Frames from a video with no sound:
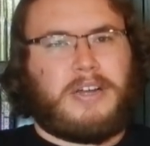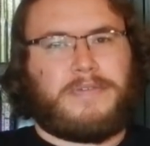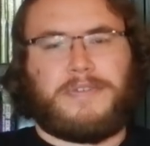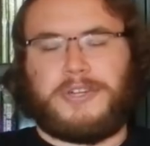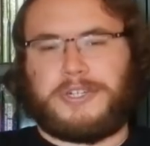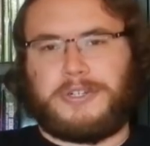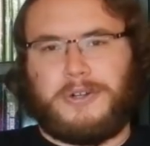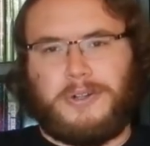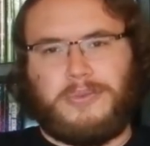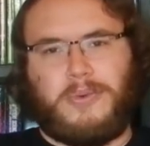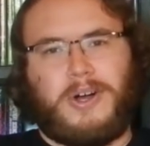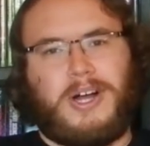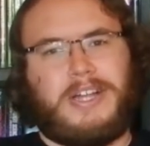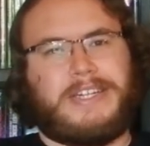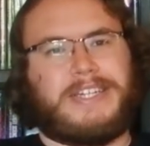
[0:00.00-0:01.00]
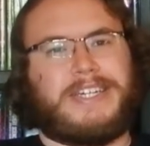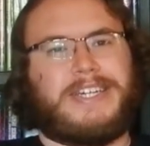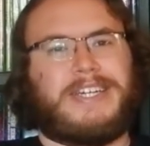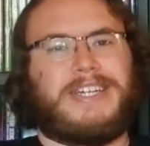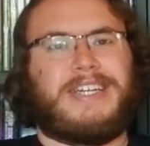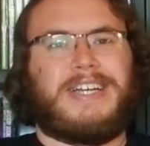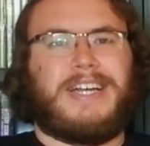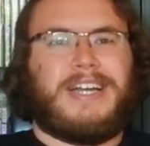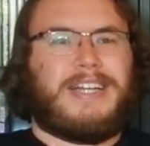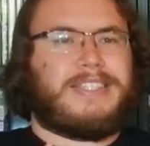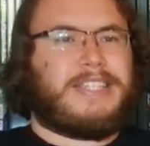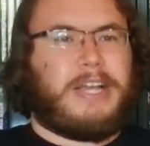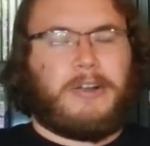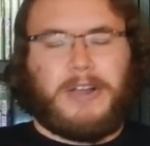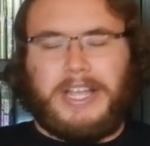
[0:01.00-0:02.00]
Fish Called Wanda.
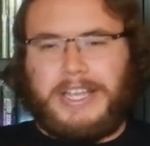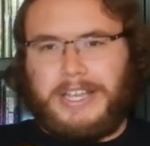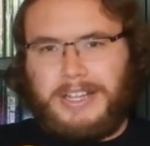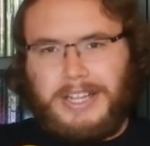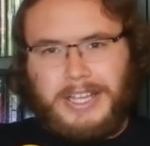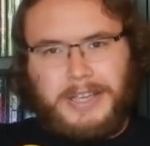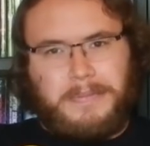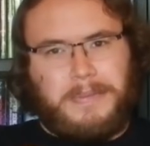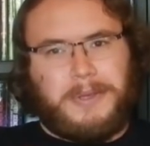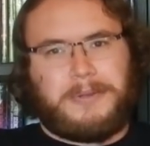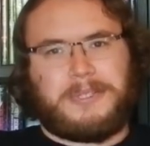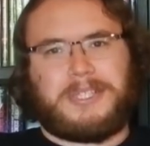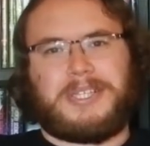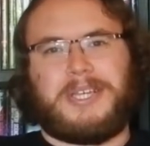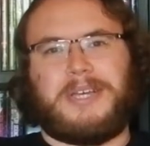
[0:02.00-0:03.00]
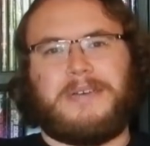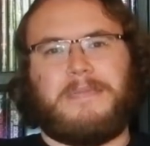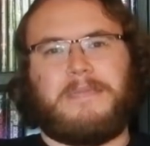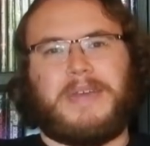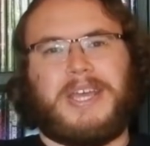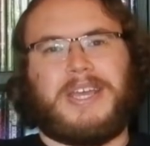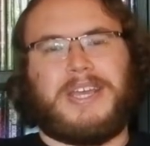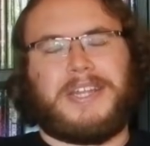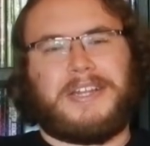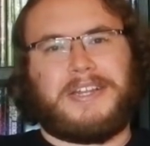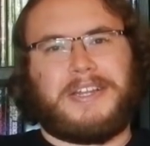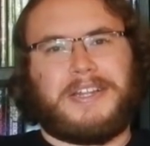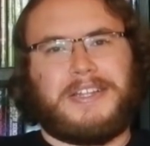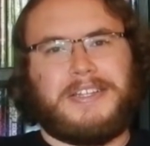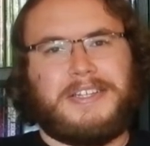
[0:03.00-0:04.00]
Terry Gilliam used him
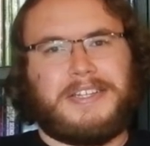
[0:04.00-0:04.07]
in